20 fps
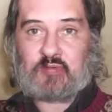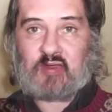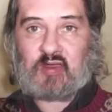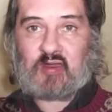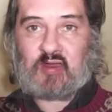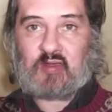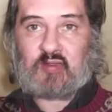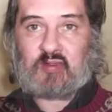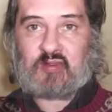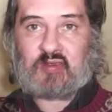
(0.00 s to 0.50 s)

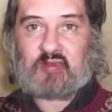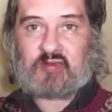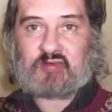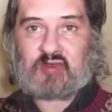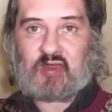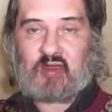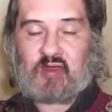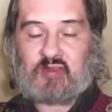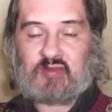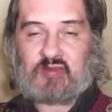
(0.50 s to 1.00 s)
where the
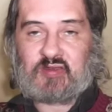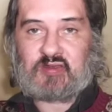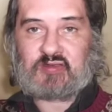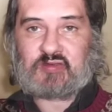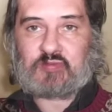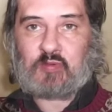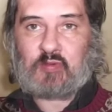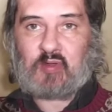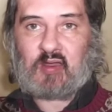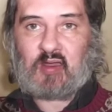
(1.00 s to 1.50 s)

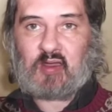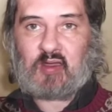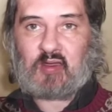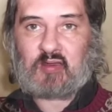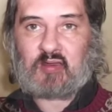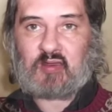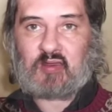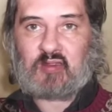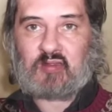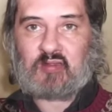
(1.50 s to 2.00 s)
scientists
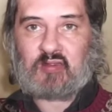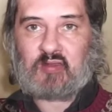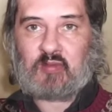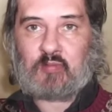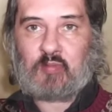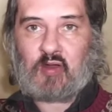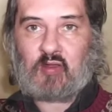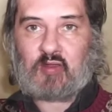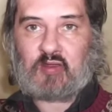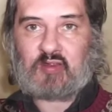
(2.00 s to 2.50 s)
work in the
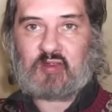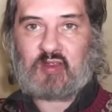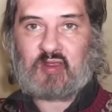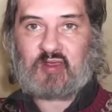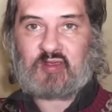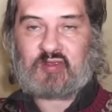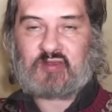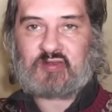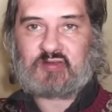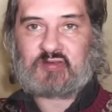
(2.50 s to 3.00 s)

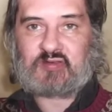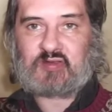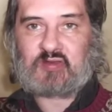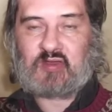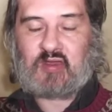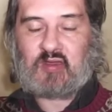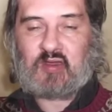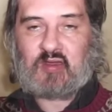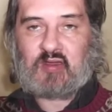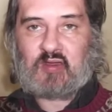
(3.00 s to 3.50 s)
monoliths
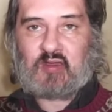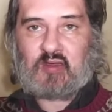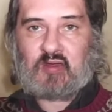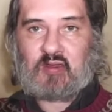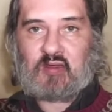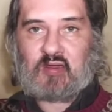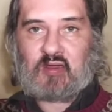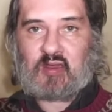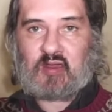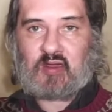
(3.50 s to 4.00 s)

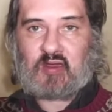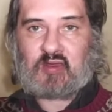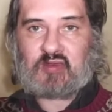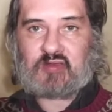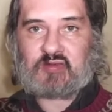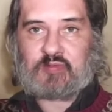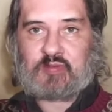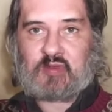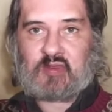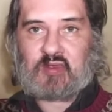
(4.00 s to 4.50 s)

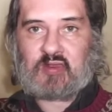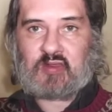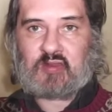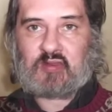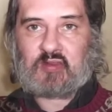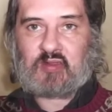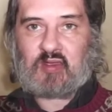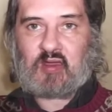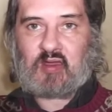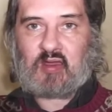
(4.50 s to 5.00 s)
has
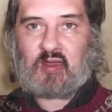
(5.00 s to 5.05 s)
been